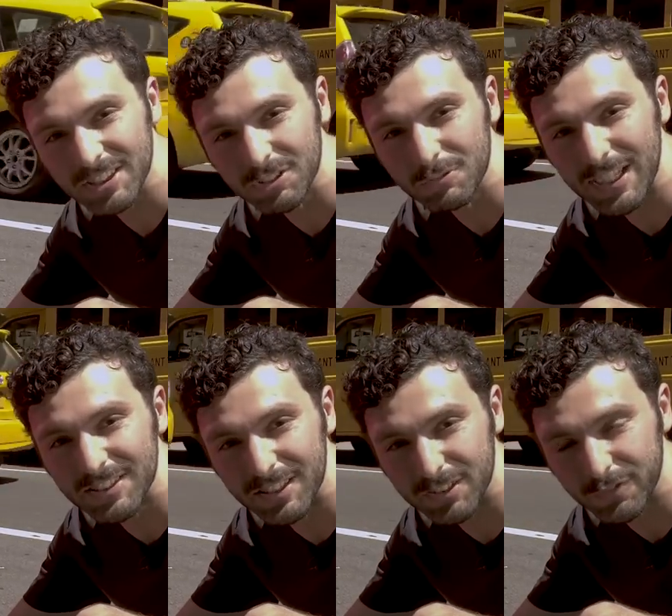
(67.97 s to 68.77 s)
hits a
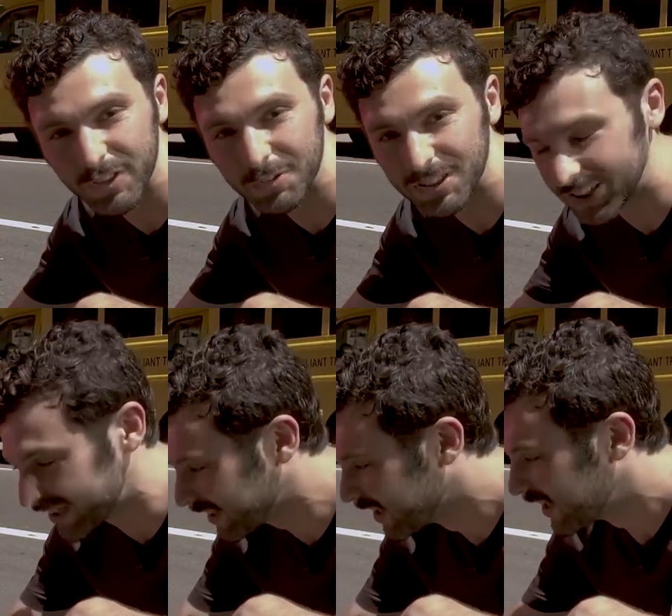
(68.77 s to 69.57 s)
resonance
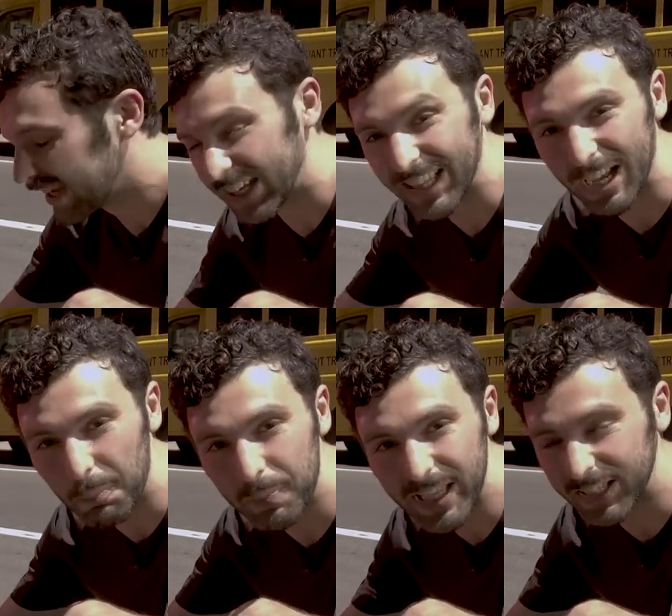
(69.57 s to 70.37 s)
frequency in like a
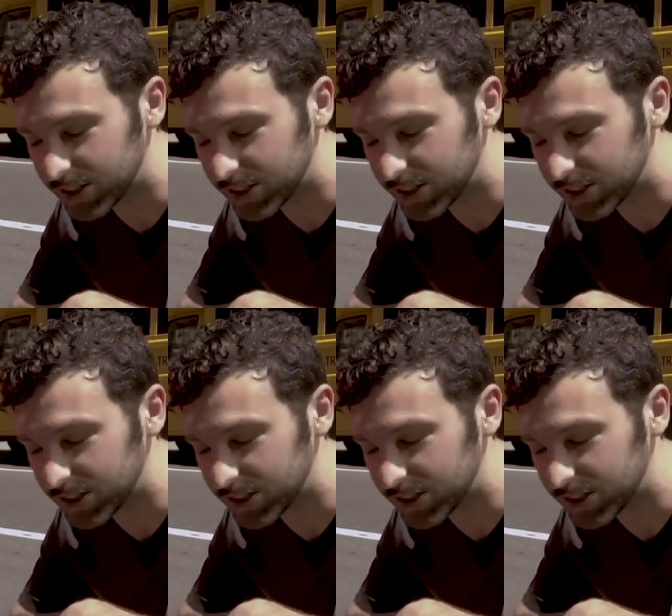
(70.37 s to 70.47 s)
big